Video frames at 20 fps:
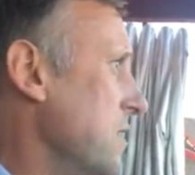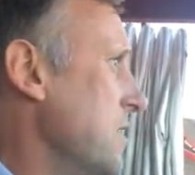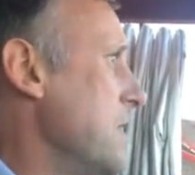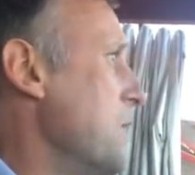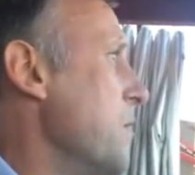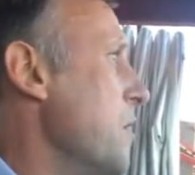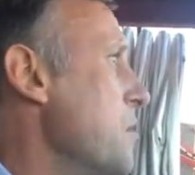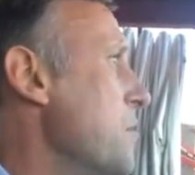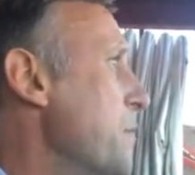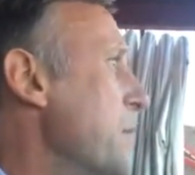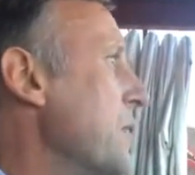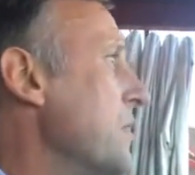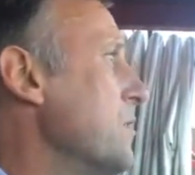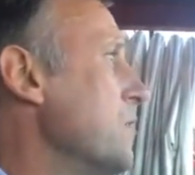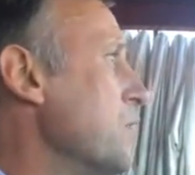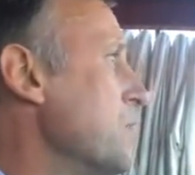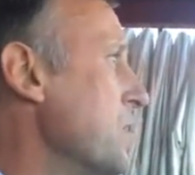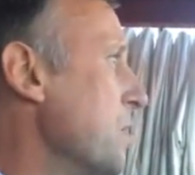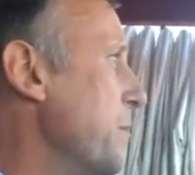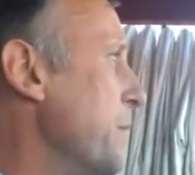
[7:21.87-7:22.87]
I'm hoping
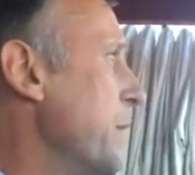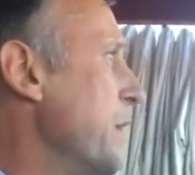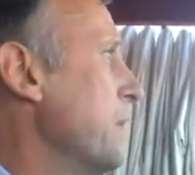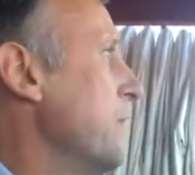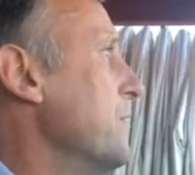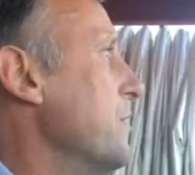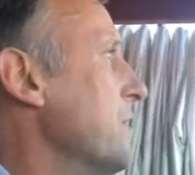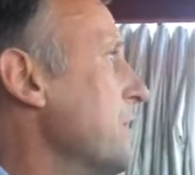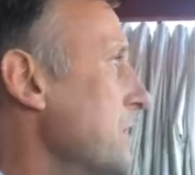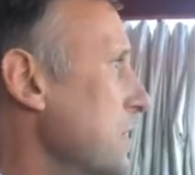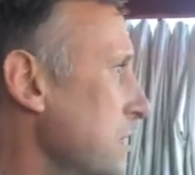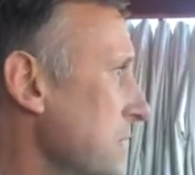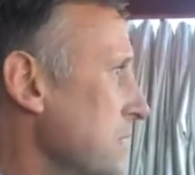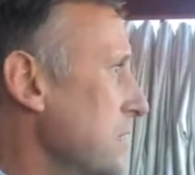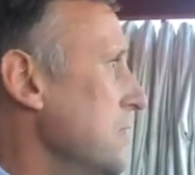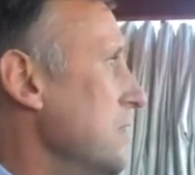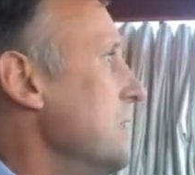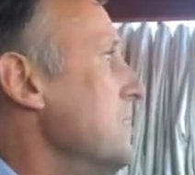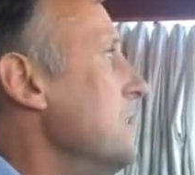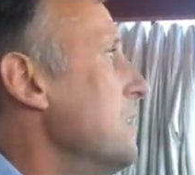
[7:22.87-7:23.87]
there's just a bit of a
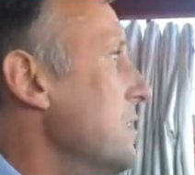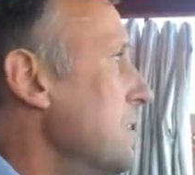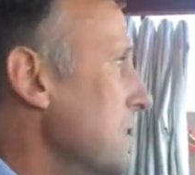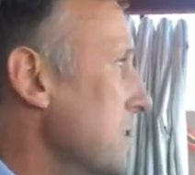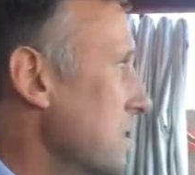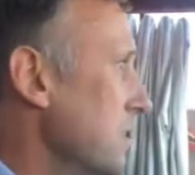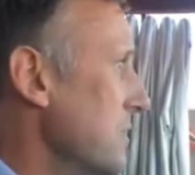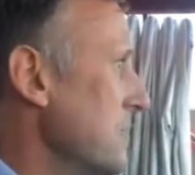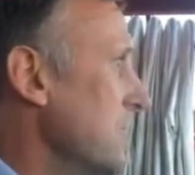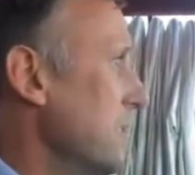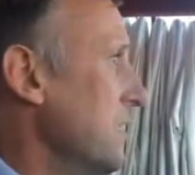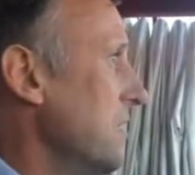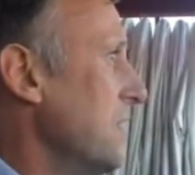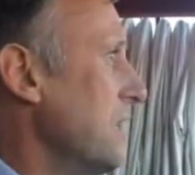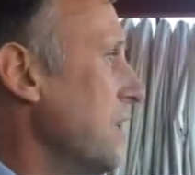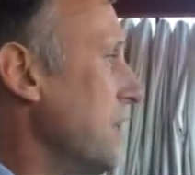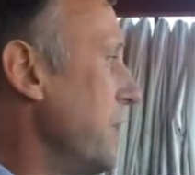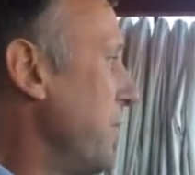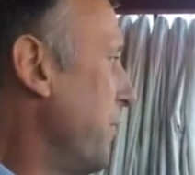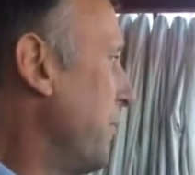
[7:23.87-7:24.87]

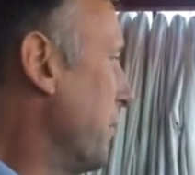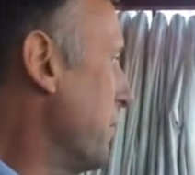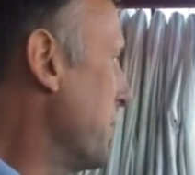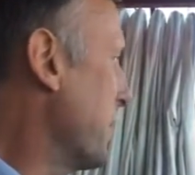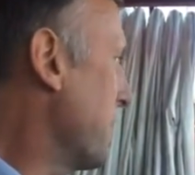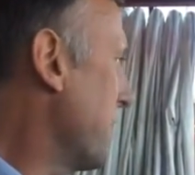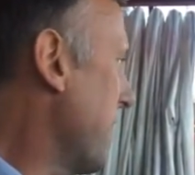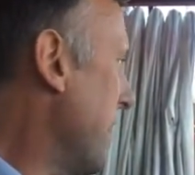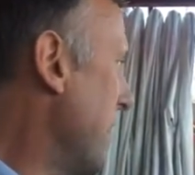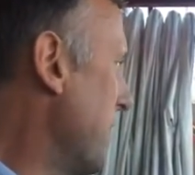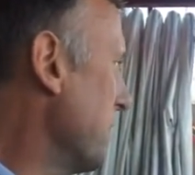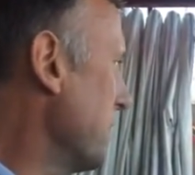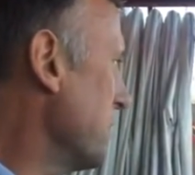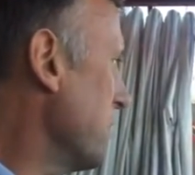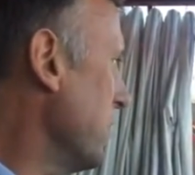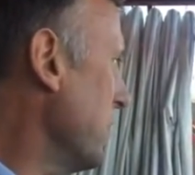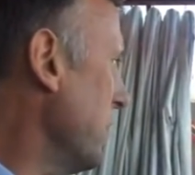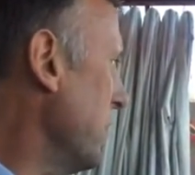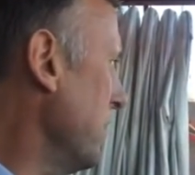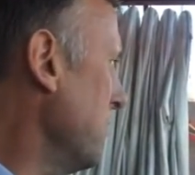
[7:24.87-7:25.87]
lift from the crowd as
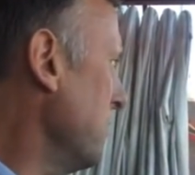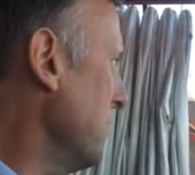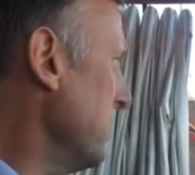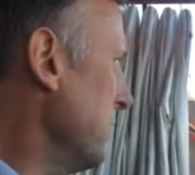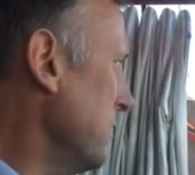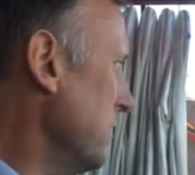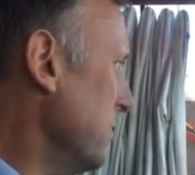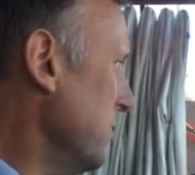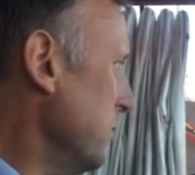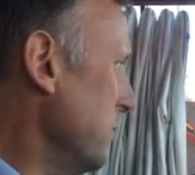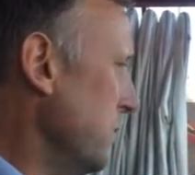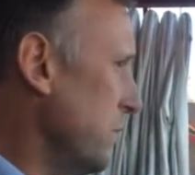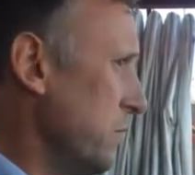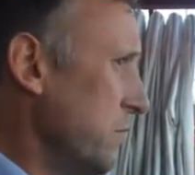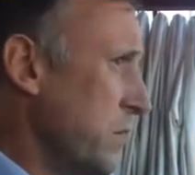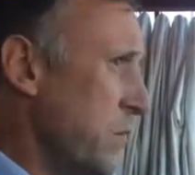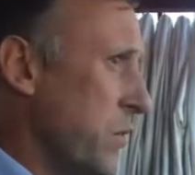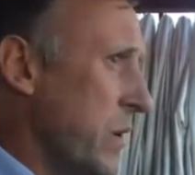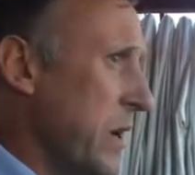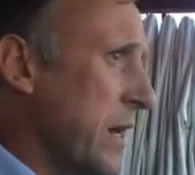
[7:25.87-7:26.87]
well. You know,
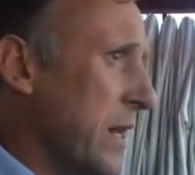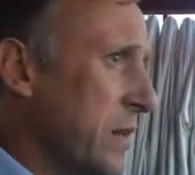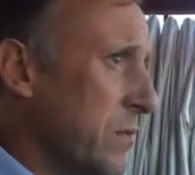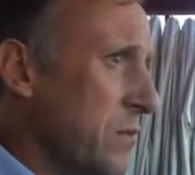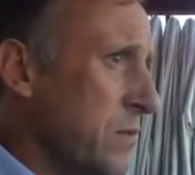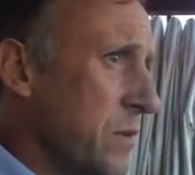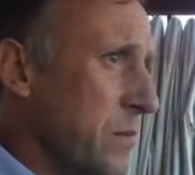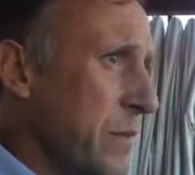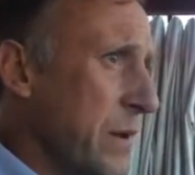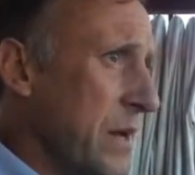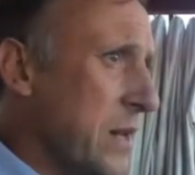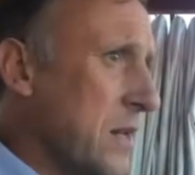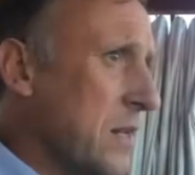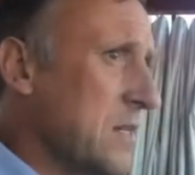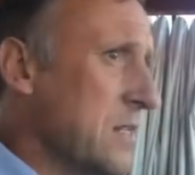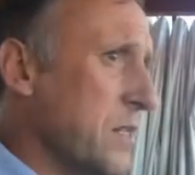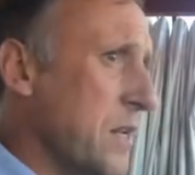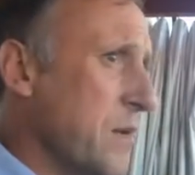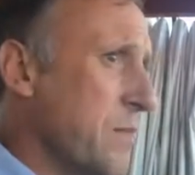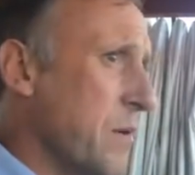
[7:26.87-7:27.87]
we're winning, we're beating the
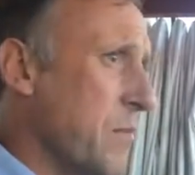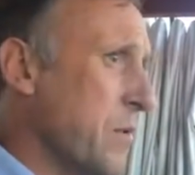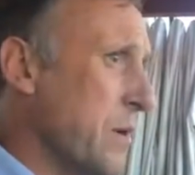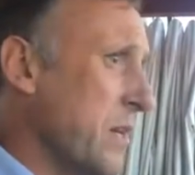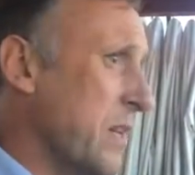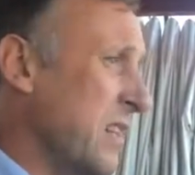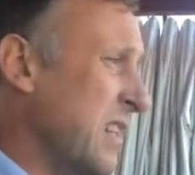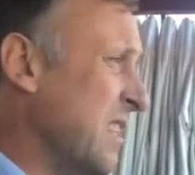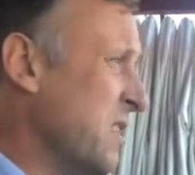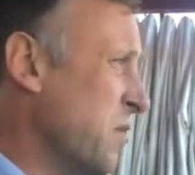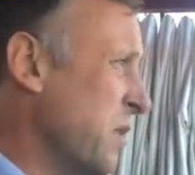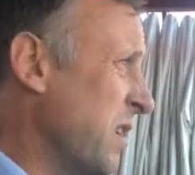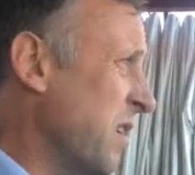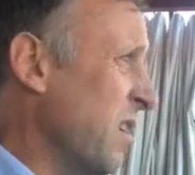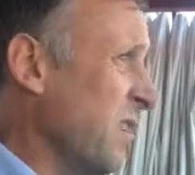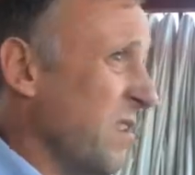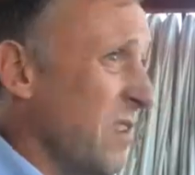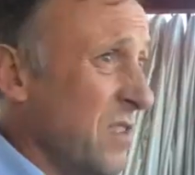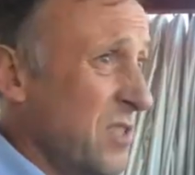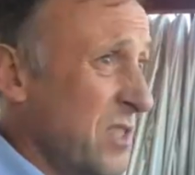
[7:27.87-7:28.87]
team, and that's when
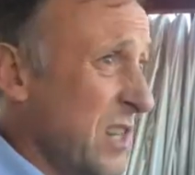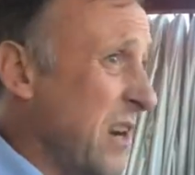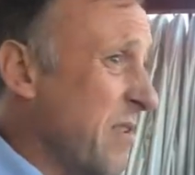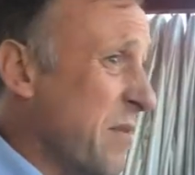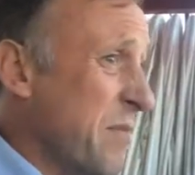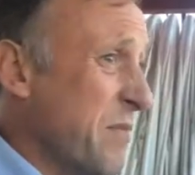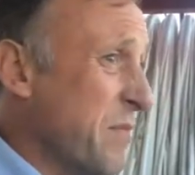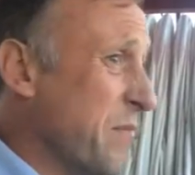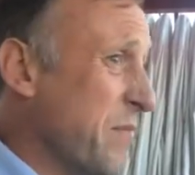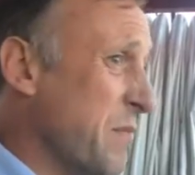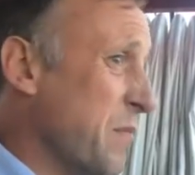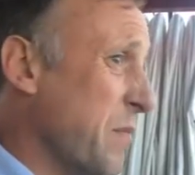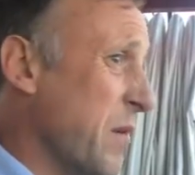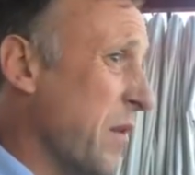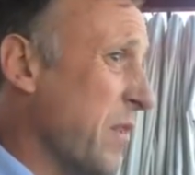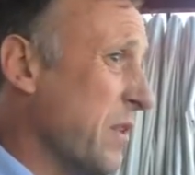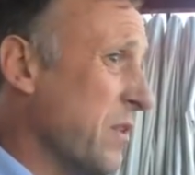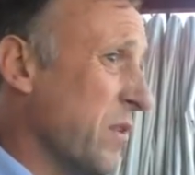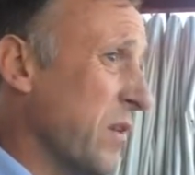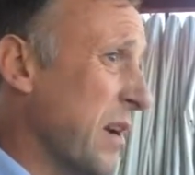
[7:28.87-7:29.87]
I shouted from
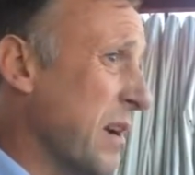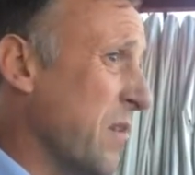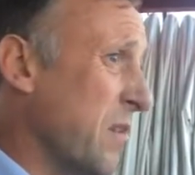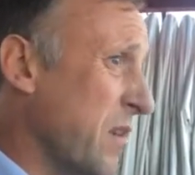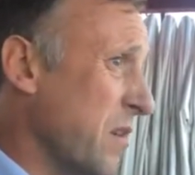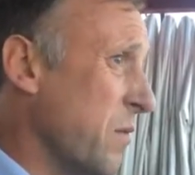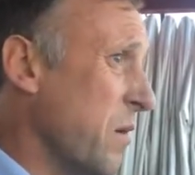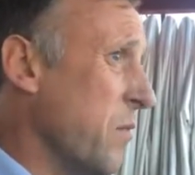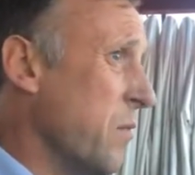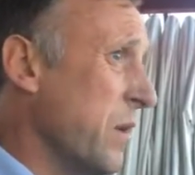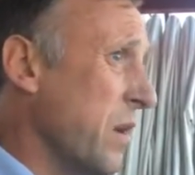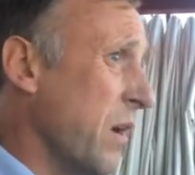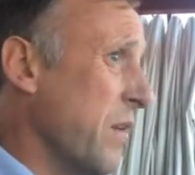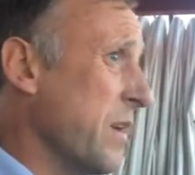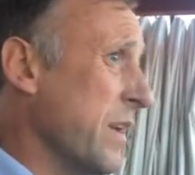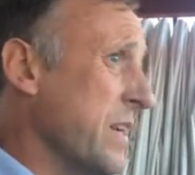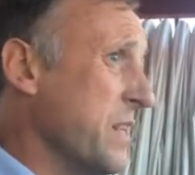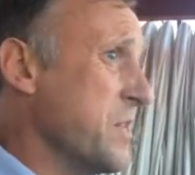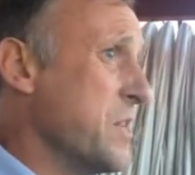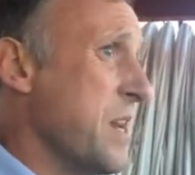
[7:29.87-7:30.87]
behind the dugout, "Come on, I
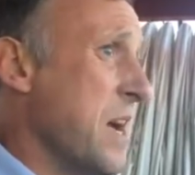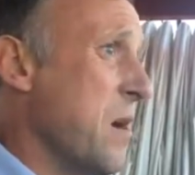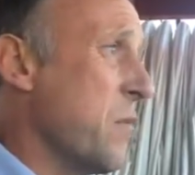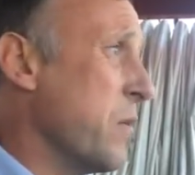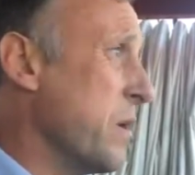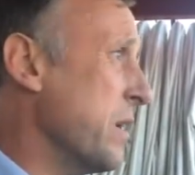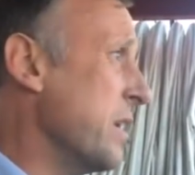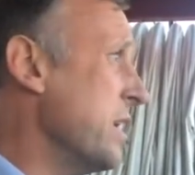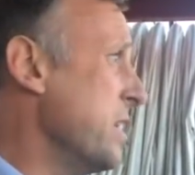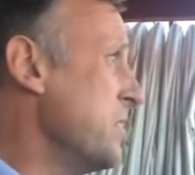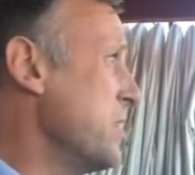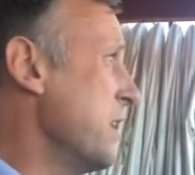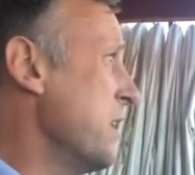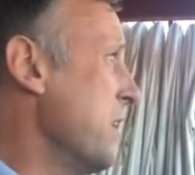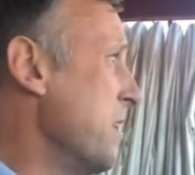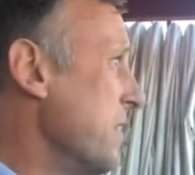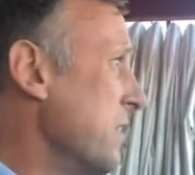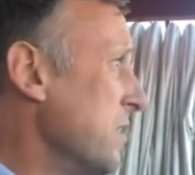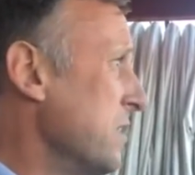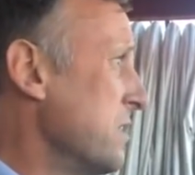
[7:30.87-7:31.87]
need you now. We need you.
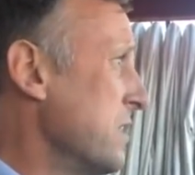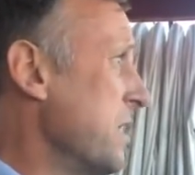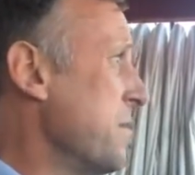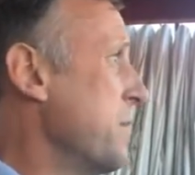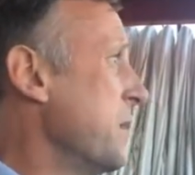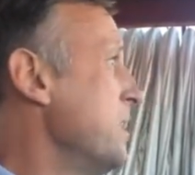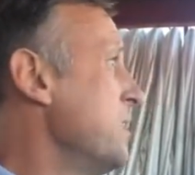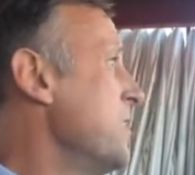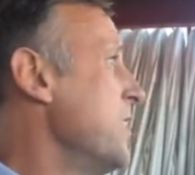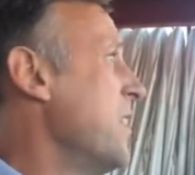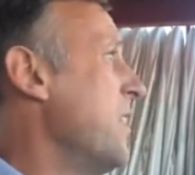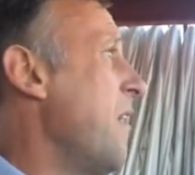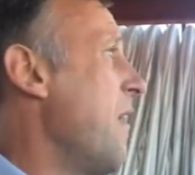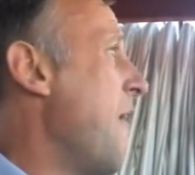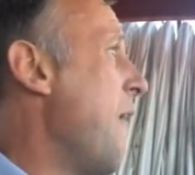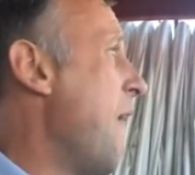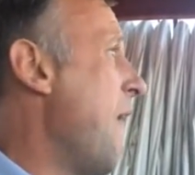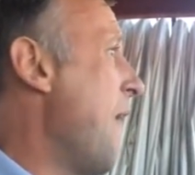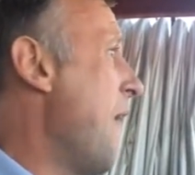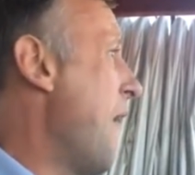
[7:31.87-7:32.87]
The team needs you."
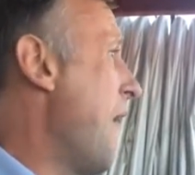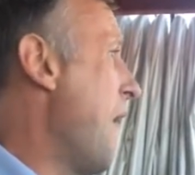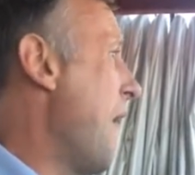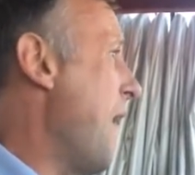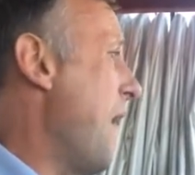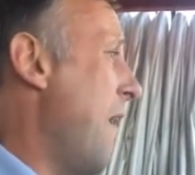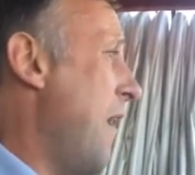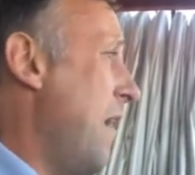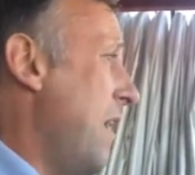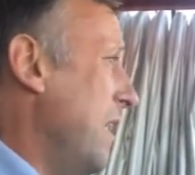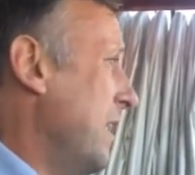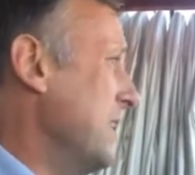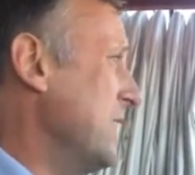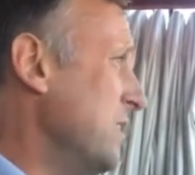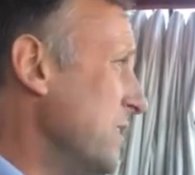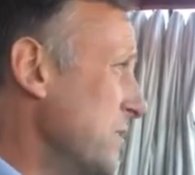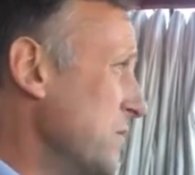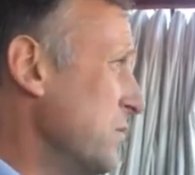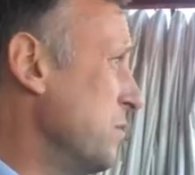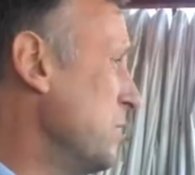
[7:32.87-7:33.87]
I
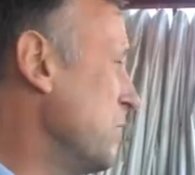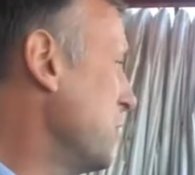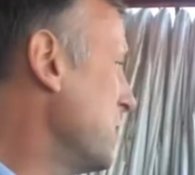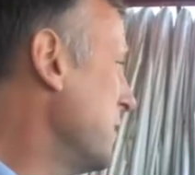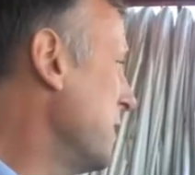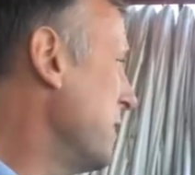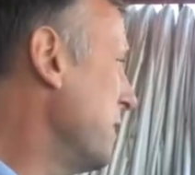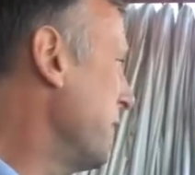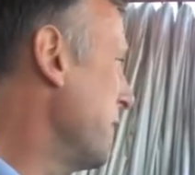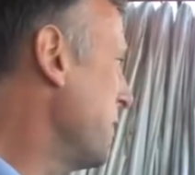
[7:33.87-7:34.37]
just need